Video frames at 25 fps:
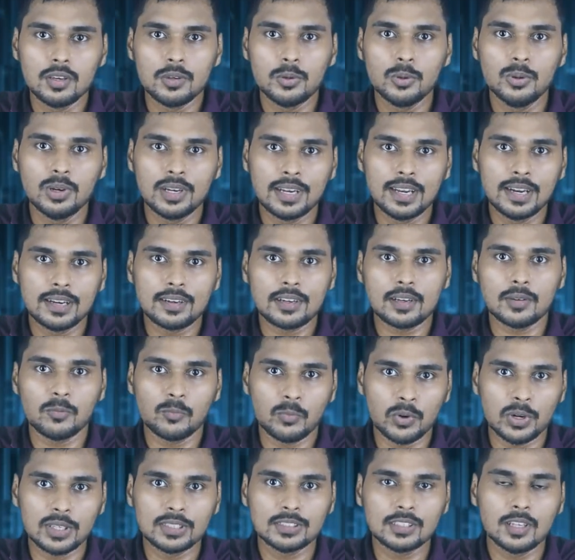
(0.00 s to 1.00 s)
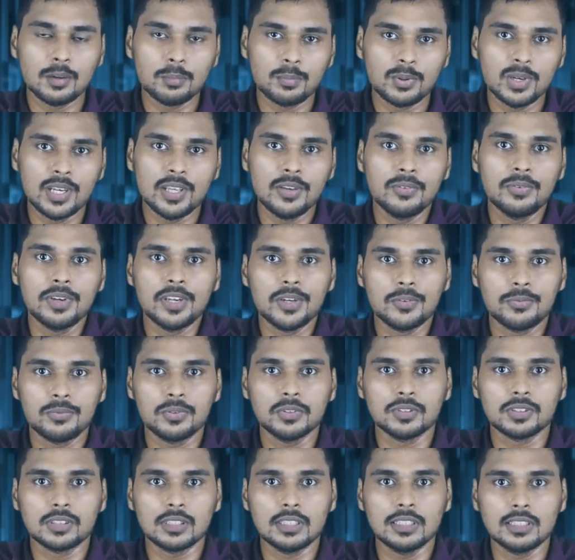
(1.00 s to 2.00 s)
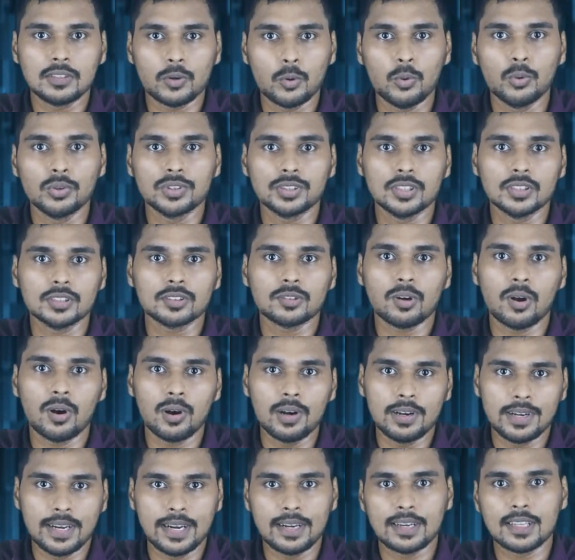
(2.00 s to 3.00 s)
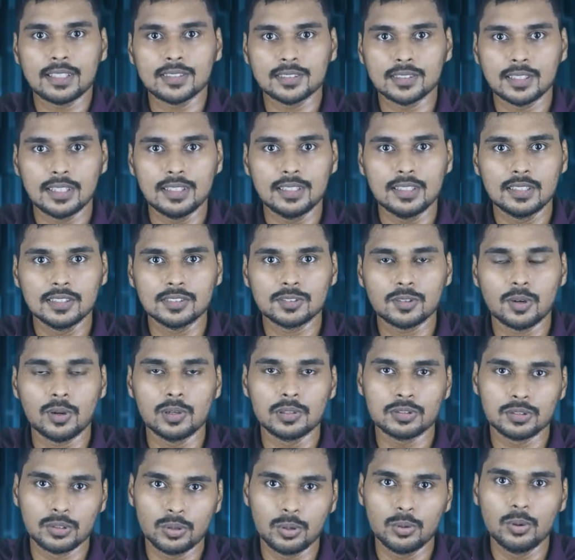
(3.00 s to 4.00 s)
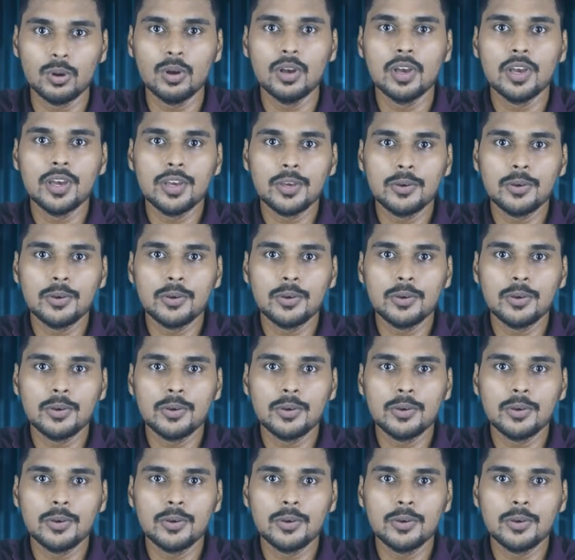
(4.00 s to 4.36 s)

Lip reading: You will get, for example, even if you see courses called data scientist also,